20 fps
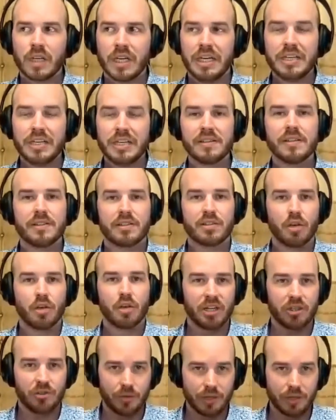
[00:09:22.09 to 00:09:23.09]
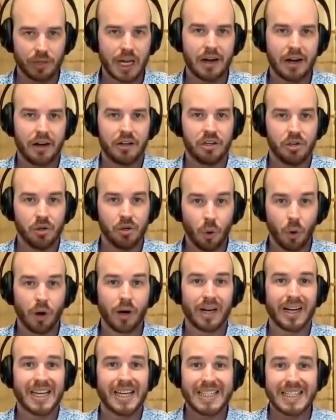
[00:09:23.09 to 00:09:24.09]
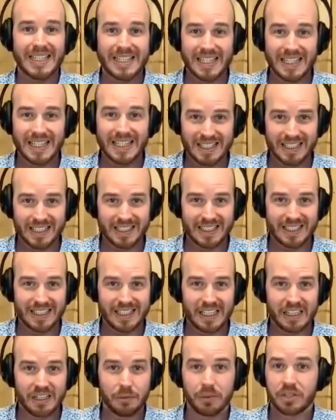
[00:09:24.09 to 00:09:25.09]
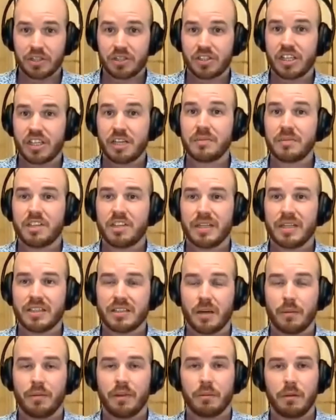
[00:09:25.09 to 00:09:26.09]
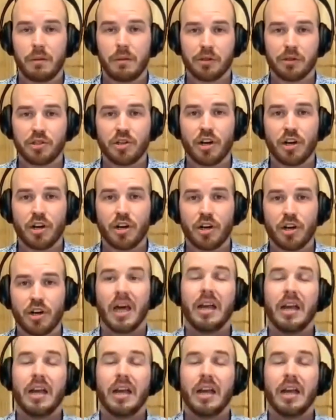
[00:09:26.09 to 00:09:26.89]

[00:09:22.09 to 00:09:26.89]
isn't so much relying on your consistency, which seems to be something people struggle with.